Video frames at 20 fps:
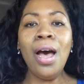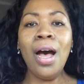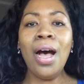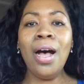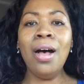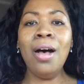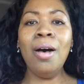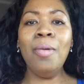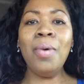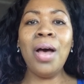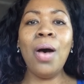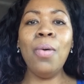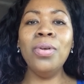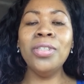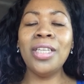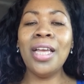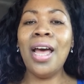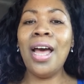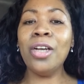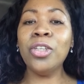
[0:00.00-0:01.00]
I
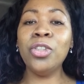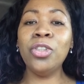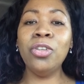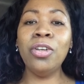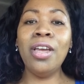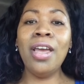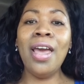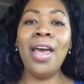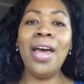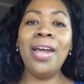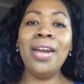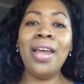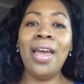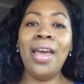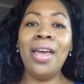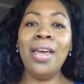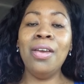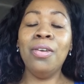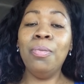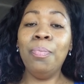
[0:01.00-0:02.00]
was actually at
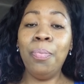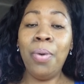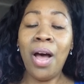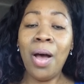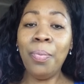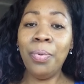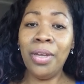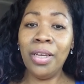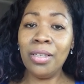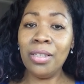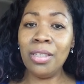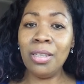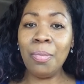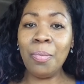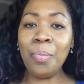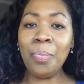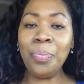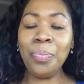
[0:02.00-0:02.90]
a Publix